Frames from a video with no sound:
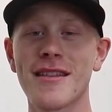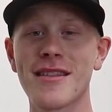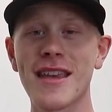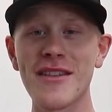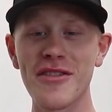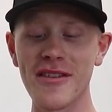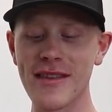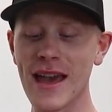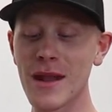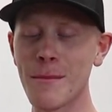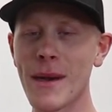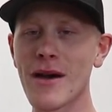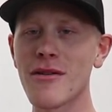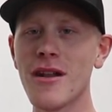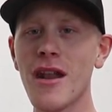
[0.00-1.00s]
Let's get this head
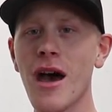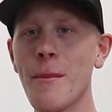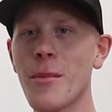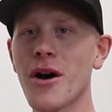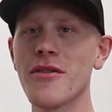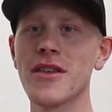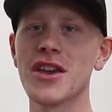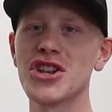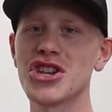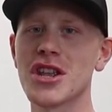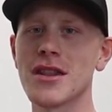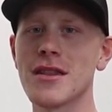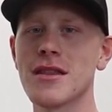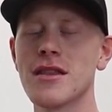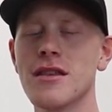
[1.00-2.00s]
mounted up on the
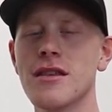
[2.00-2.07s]
engine.